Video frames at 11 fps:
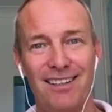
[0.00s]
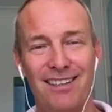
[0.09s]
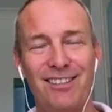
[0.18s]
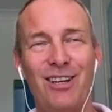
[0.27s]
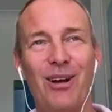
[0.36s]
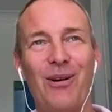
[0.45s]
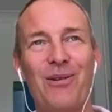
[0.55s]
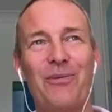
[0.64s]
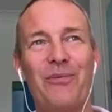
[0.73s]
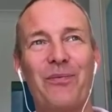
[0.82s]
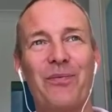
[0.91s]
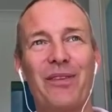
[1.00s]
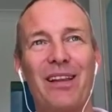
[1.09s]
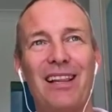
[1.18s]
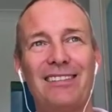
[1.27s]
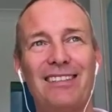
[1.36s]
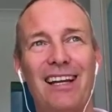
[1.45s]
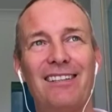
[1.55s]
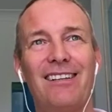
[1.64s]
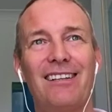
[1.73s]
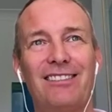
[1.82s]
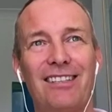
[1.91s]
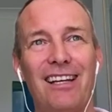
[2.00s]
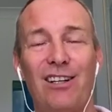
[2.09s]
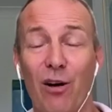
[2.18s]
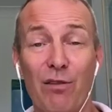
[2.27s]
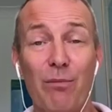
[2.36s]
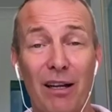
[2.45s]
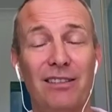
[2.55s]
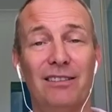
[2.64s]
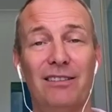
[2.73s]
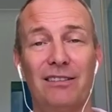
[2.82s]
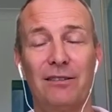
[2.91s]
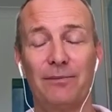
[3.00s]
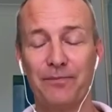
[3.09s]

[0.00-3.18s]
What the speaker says: So let's enter that state of abundance.